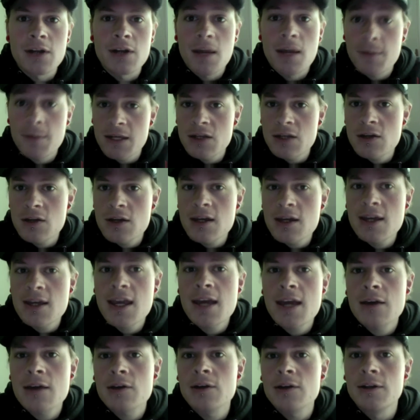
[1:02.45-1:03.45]
I mean, you can
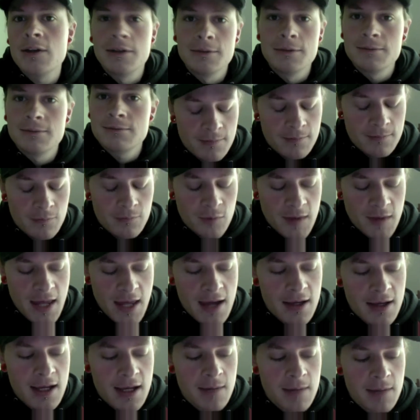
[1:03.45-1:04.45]
get good
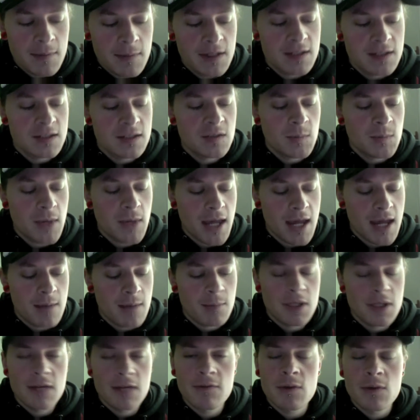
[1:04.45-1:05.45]
without coming to Japan,
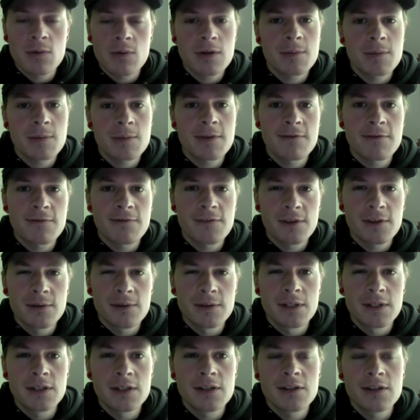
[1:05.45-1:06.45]
but if you want to be
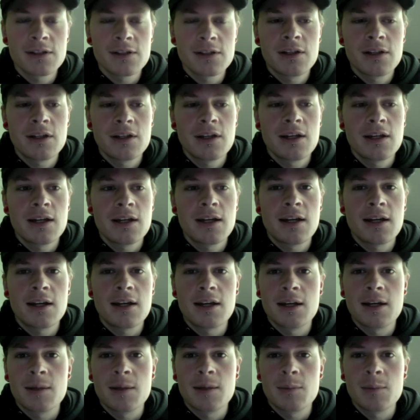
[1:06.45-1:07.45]
fluent,
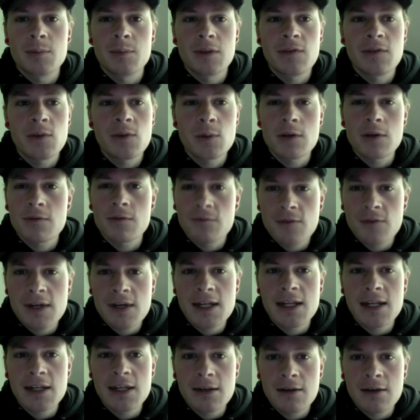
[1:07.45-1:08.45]
if you want to
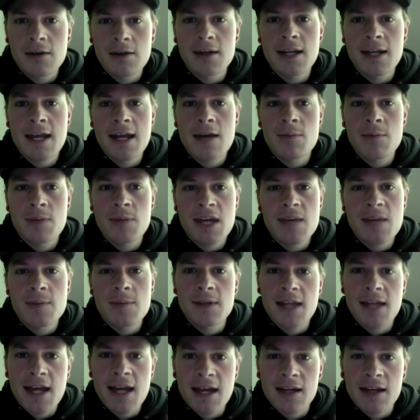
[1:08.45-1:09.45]
really learn how
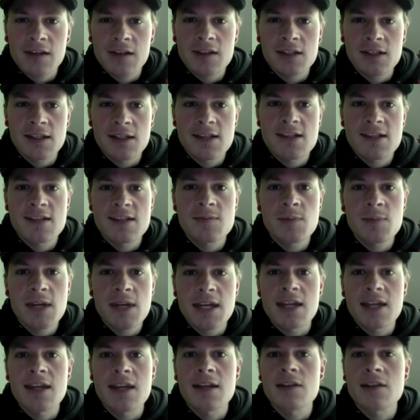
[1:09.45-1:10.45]
people actually
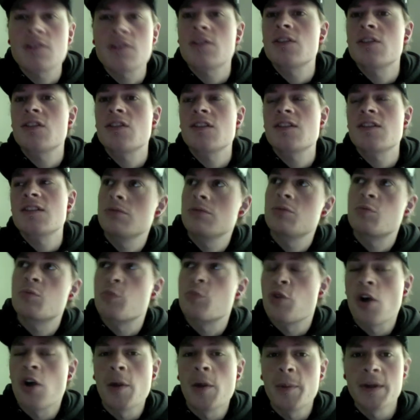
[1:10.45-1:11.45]
speak and not just
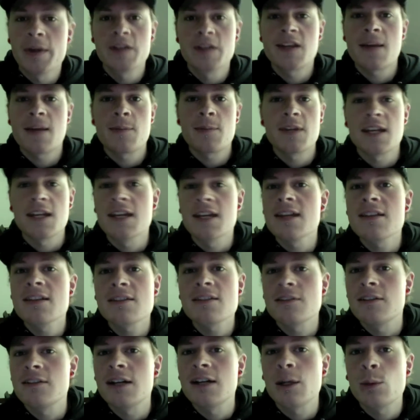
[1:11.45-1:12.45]
proper Japanese
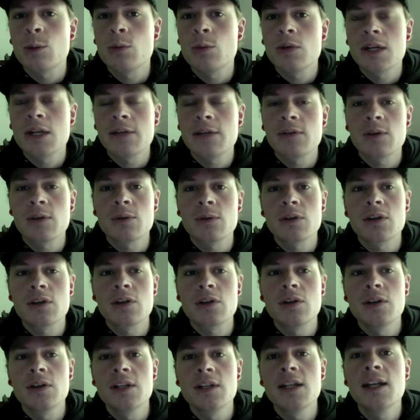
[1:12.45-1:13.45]
or whatever you want to
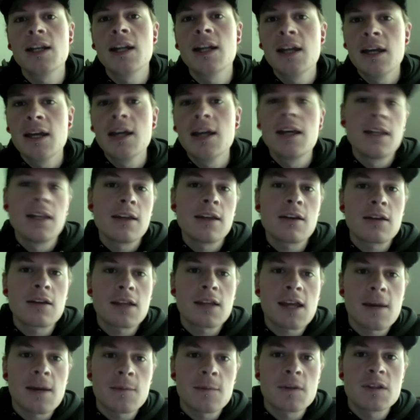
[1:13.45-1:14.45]
call it, you've got to
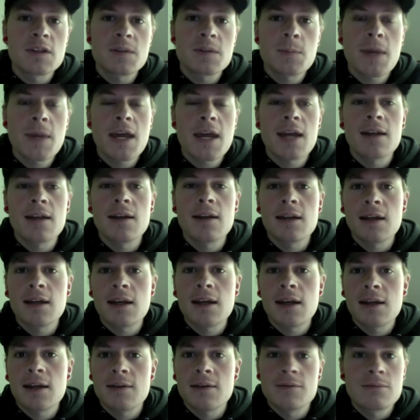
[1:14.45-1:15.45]
come to Japan
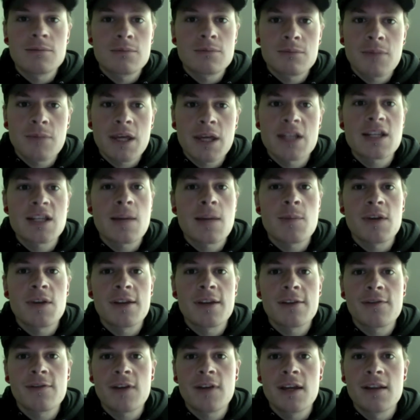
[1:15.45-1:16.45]
and make
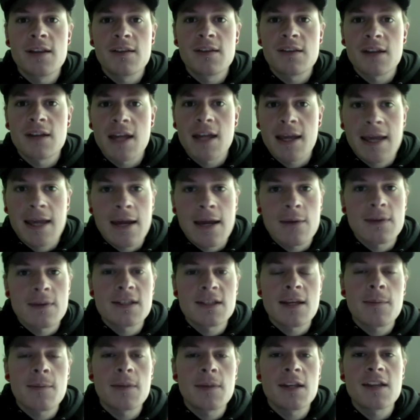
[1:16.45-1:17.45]
Japanese friends and hang out with
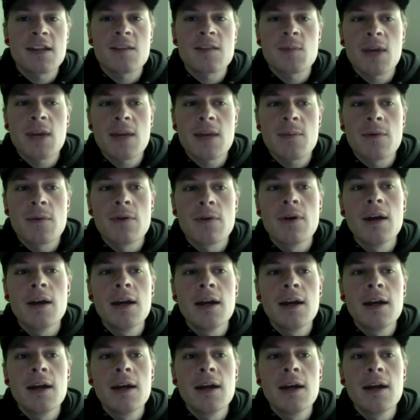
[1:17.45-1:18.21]
Japanese people.